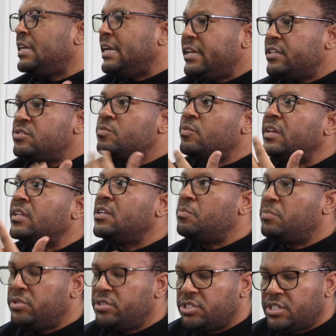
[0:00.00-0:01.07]
is really
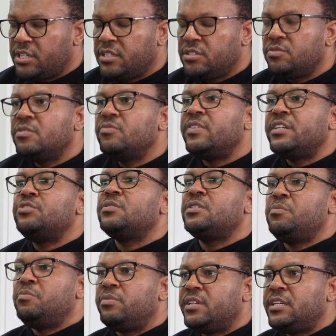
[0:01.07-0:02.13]
pushing to eventually
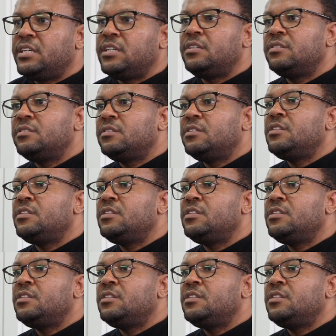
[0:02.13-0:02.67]
bring